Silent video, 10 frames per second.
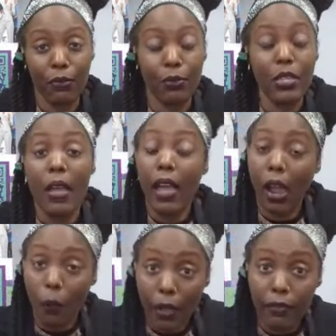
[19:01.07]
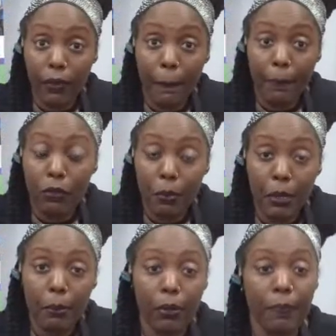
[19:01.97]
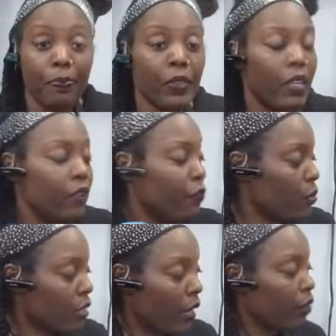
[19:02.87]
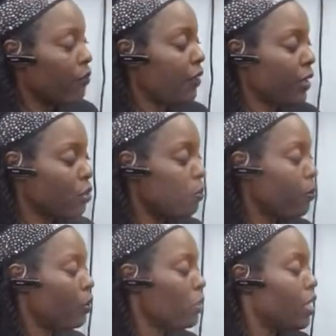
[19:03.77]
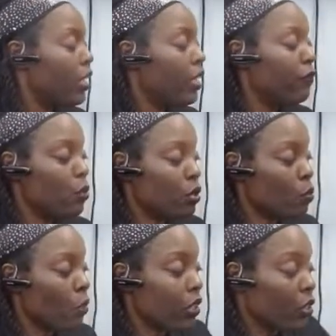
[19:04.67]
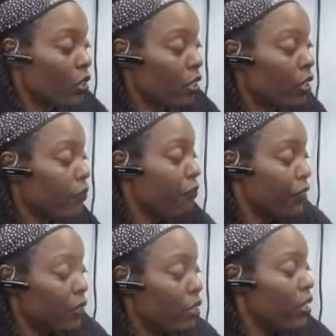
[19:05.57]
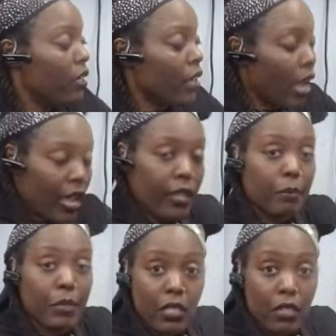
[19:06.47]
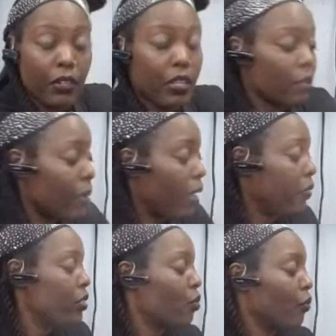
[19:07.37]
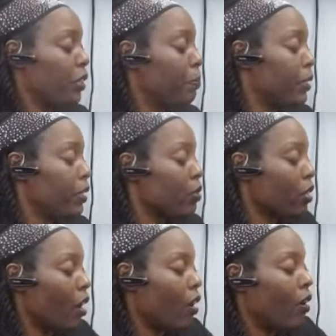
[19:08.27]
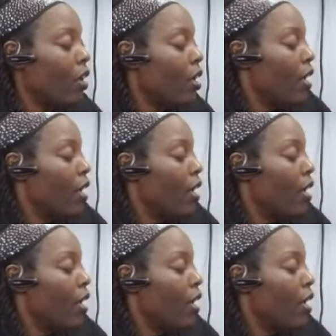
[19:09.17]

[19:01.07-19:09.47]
fruits. However, remember, if you're scared of vegetables, if you just want to look good and feel good, I am serious about these green pills, y'all.